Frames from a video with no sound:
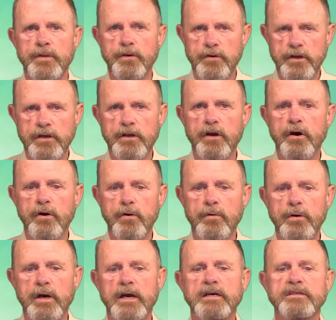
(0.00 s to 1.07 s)
You can
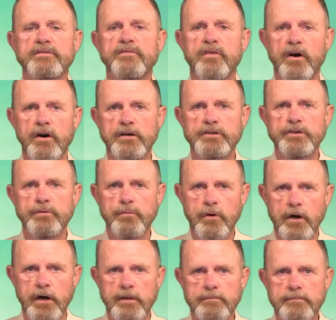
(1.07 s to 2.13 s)
go as far as you
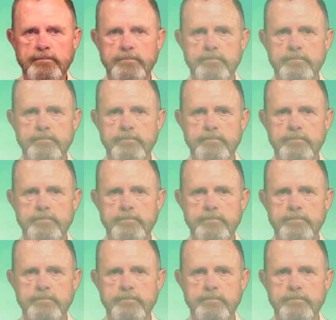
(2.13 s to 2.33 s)
want.